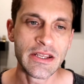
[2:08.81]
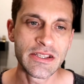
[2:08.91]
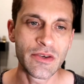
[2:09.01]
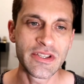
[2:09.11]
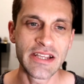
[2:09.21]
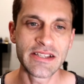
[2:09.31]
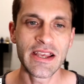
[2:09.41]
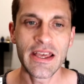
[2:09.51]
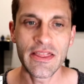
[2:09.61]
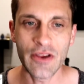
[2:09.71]
So it says,
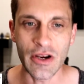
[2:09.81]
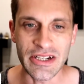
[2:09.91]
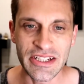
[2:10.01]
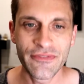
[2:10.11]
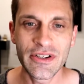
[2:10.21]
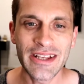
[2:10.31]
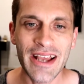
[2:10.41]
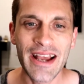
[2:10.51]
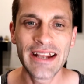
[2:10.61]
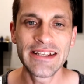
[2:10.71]
there are different
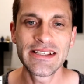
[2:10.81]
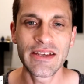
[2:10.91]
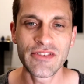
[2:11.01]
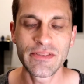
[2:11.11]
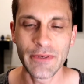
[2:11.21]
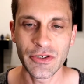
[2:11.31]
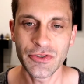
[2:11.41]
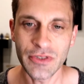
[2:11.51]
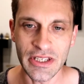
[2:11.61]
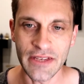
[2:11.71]
kinds of
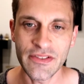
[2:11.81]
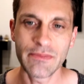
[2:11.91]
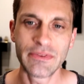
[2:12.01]
spiritual gifts,